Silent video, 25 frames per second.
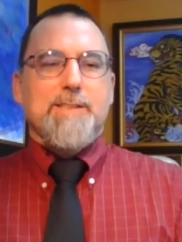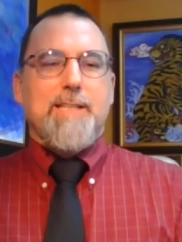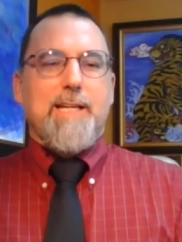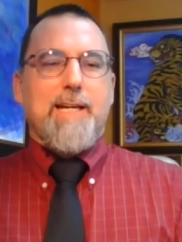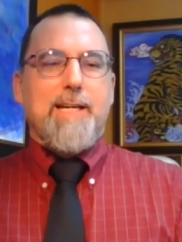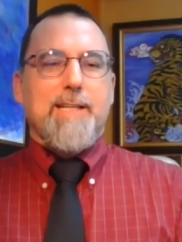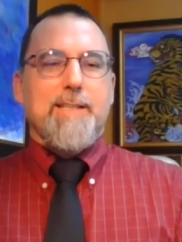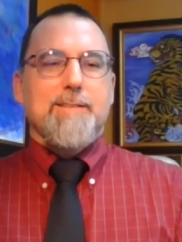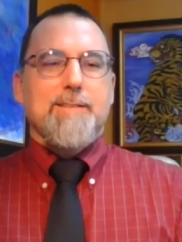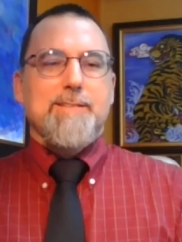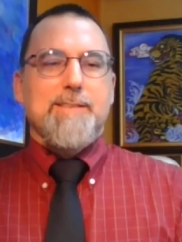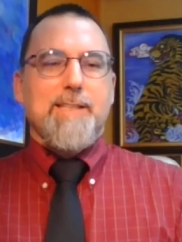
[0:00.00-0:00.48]

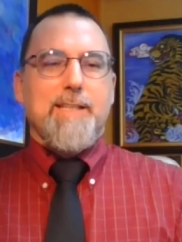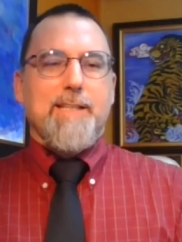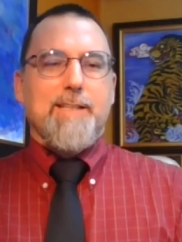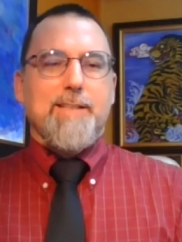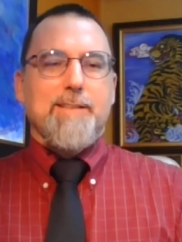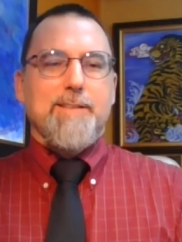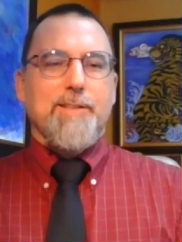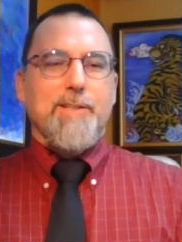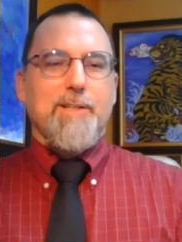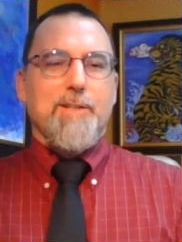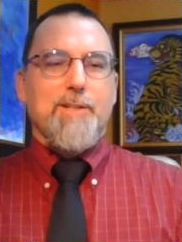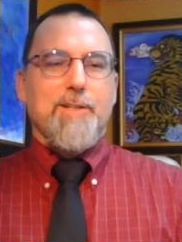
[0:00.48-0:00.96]
I said,
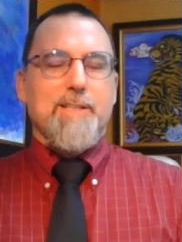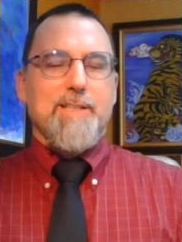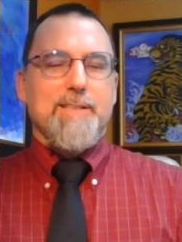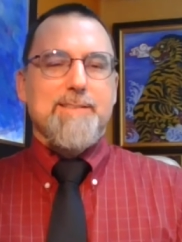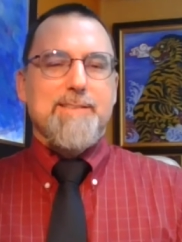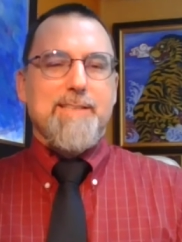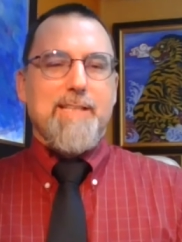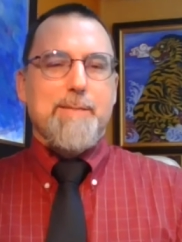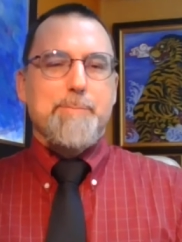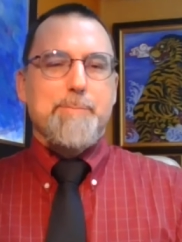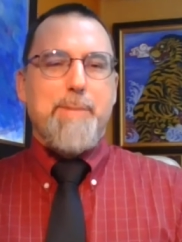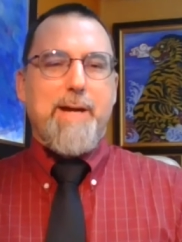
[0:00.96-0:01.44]
you know, could
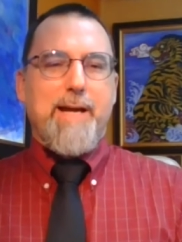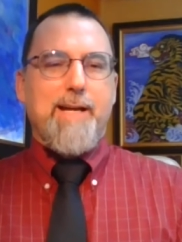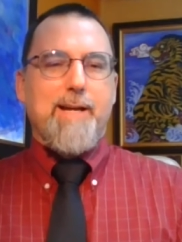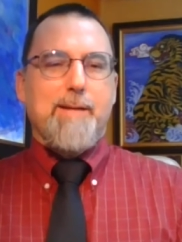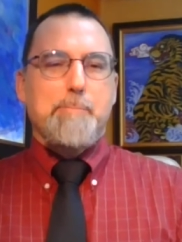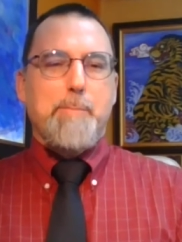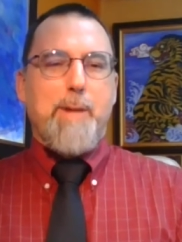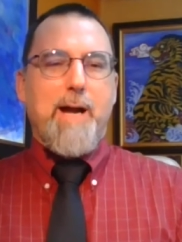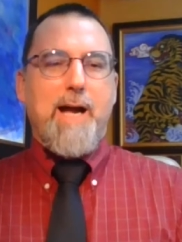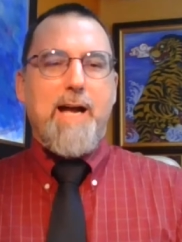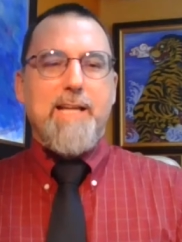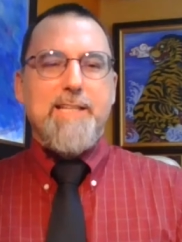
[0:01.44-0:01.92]
say ba-
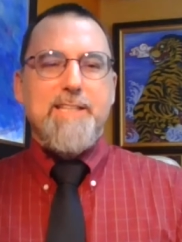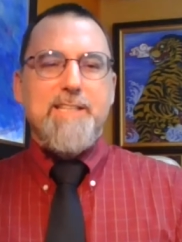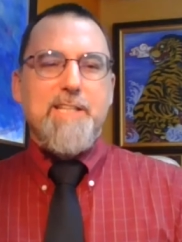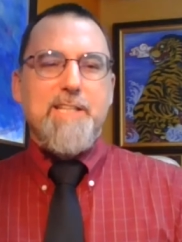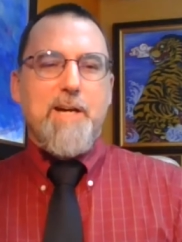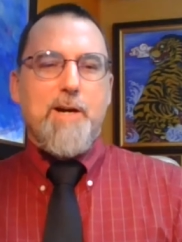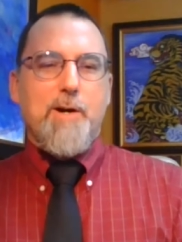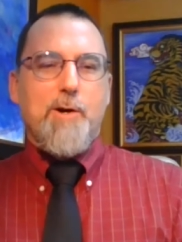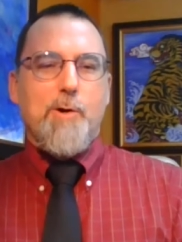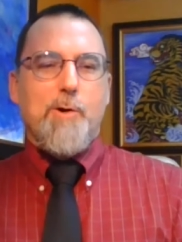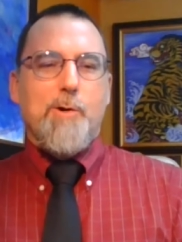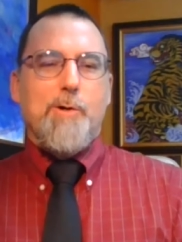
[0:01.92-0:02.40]

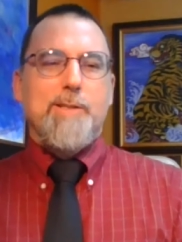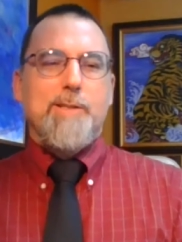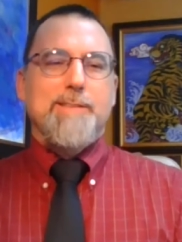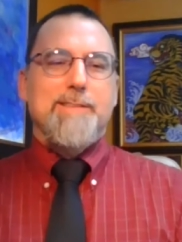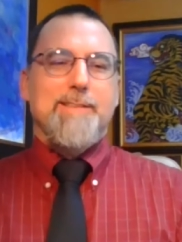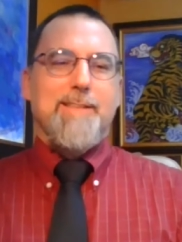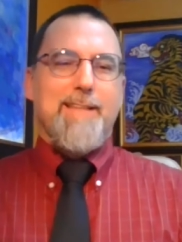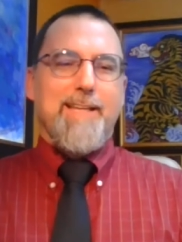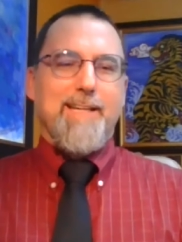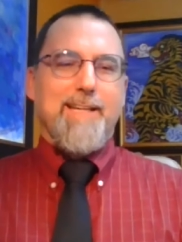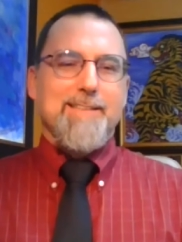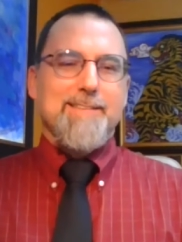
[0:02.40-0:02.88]
baño
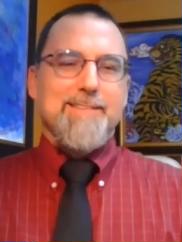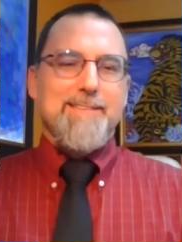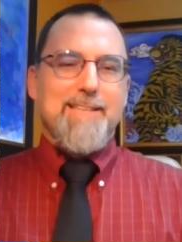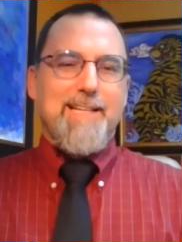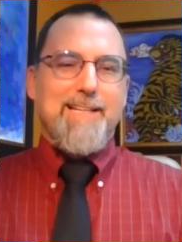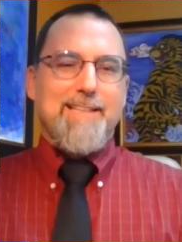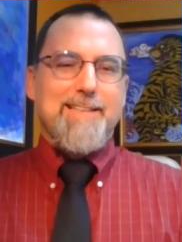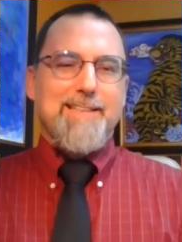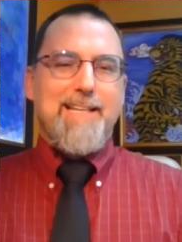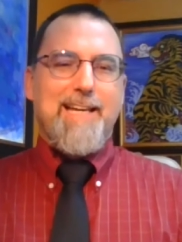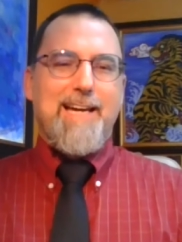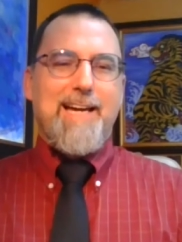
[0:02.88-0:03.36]
and things
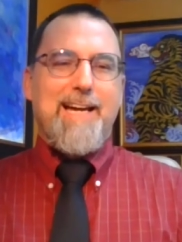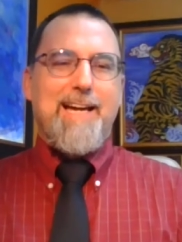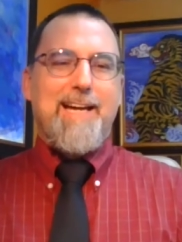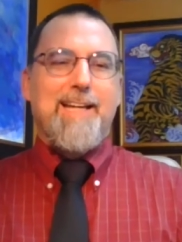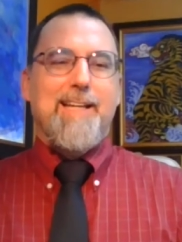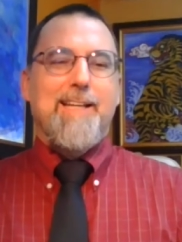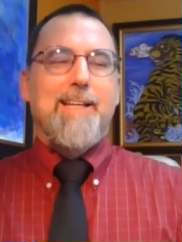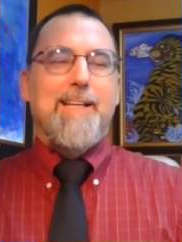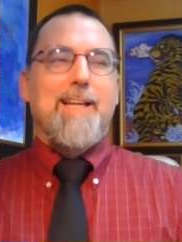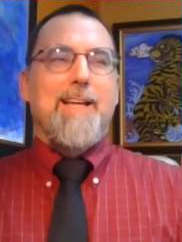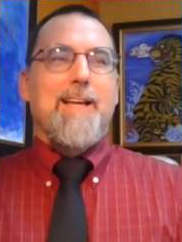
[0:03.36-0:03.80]
like that.